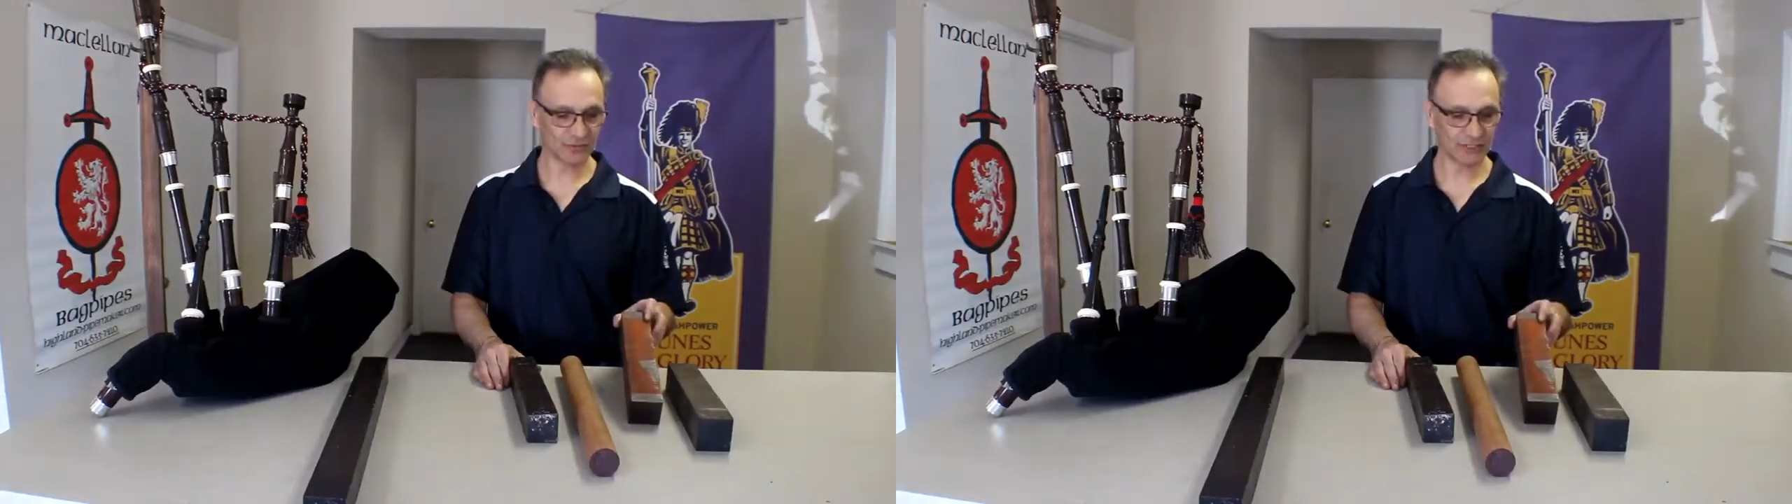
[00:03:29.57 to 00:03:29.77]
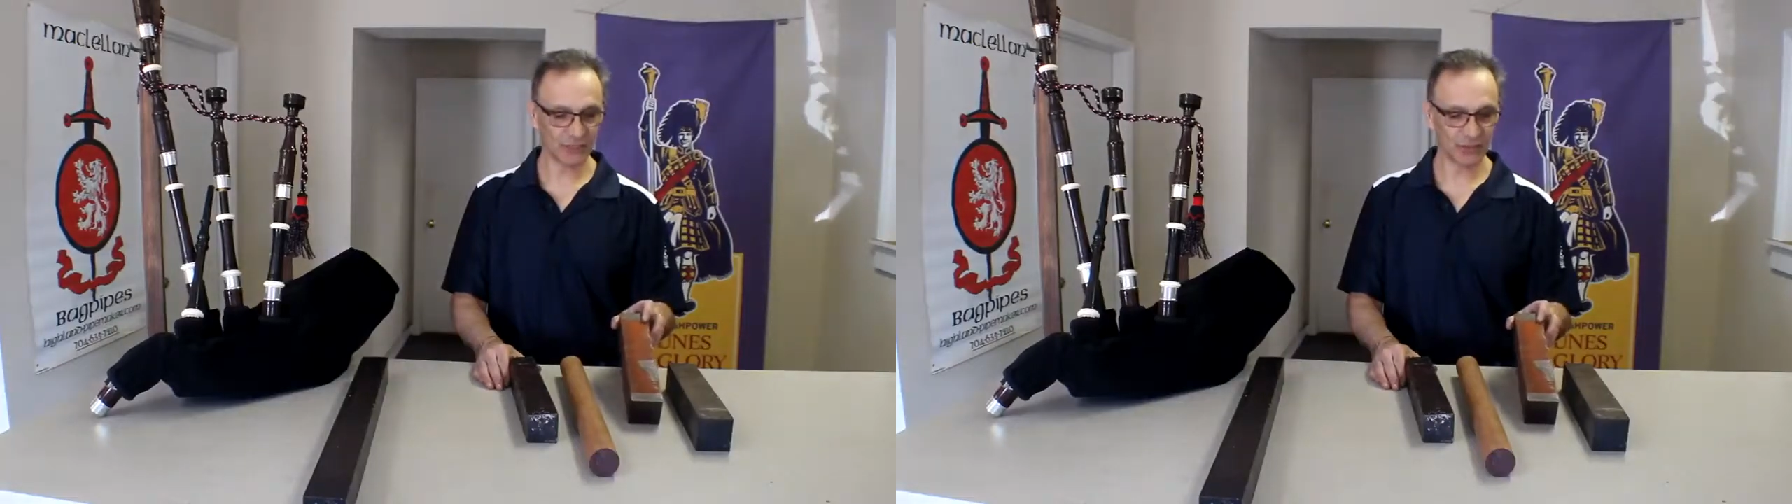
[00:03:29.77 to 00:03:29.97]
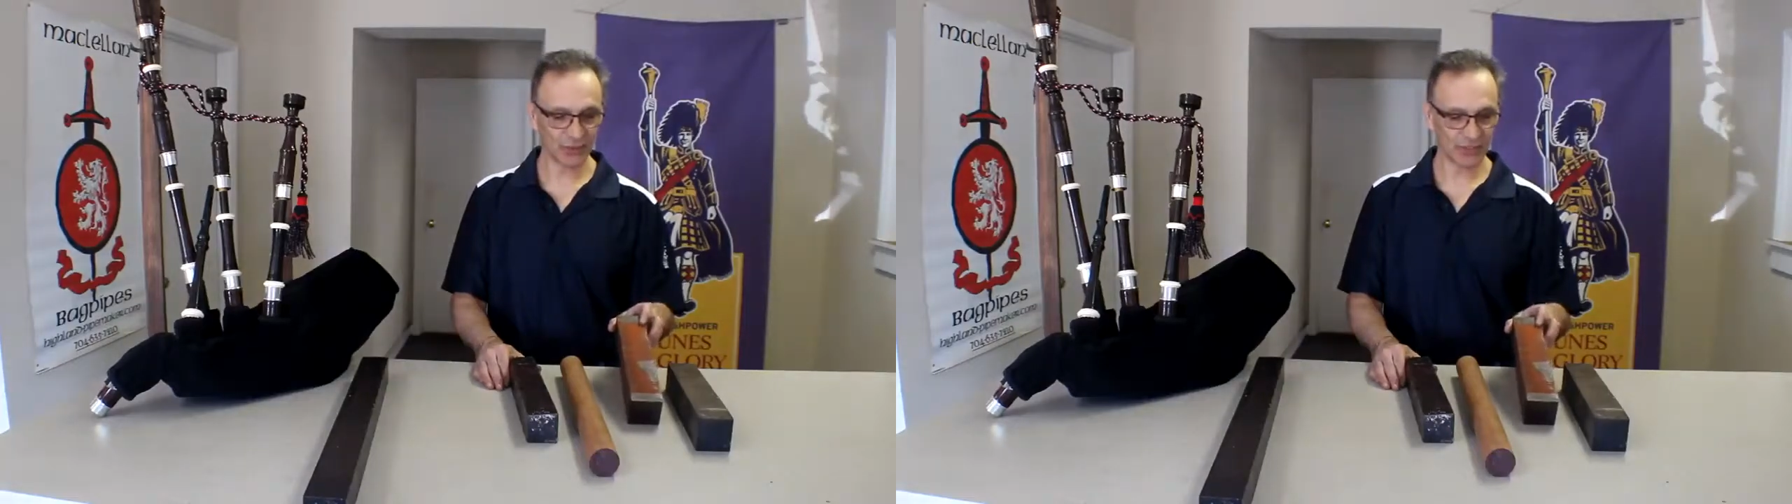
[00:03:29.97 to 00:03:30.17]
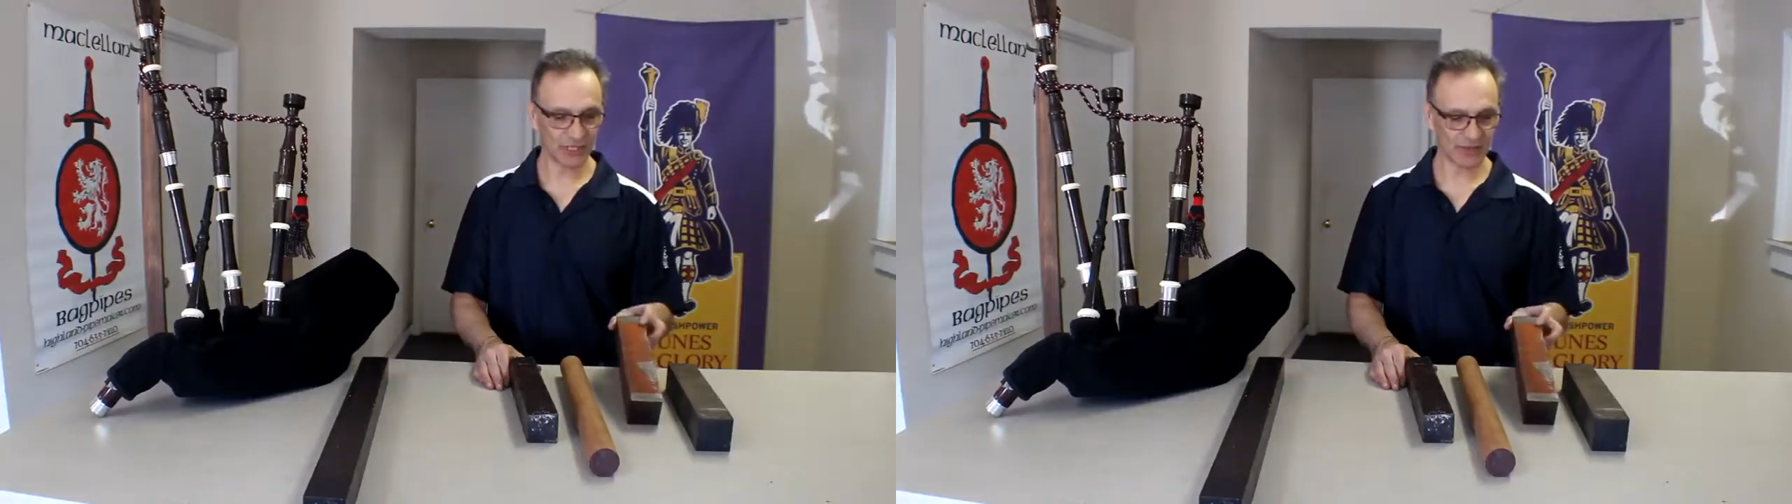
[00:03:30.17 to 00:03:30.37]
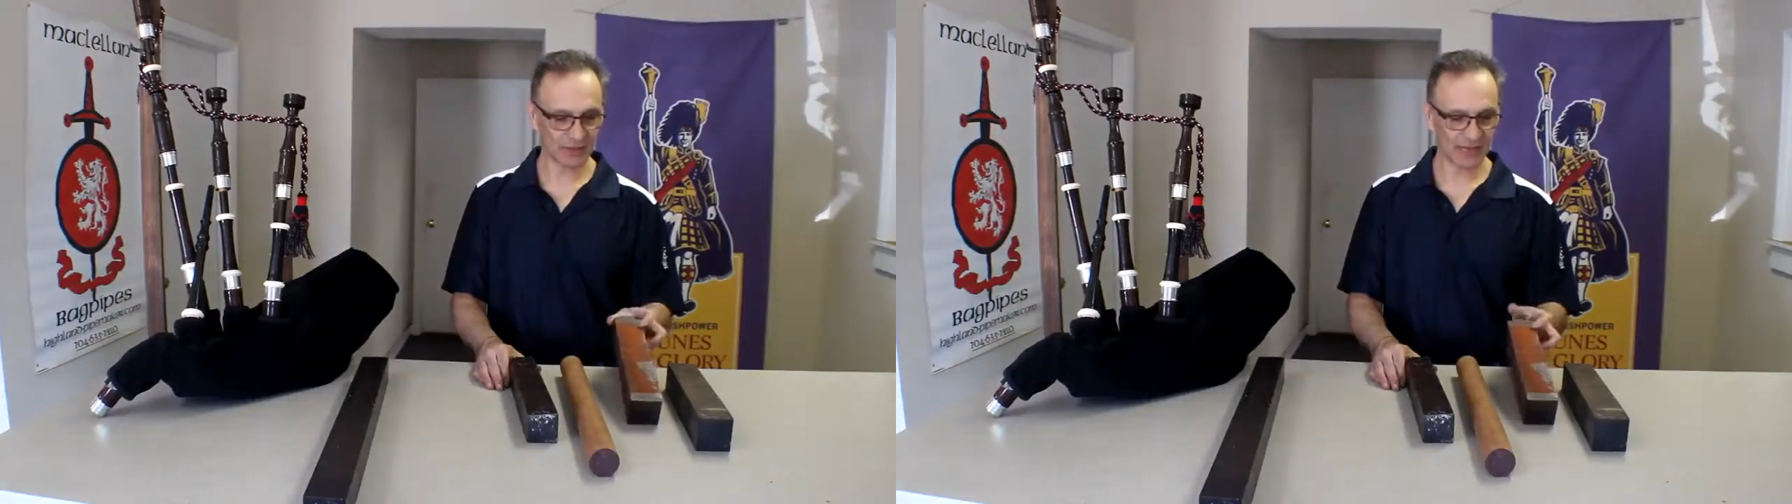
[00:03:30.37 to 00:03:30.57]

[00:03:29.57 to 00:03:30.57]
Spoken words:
really good sounding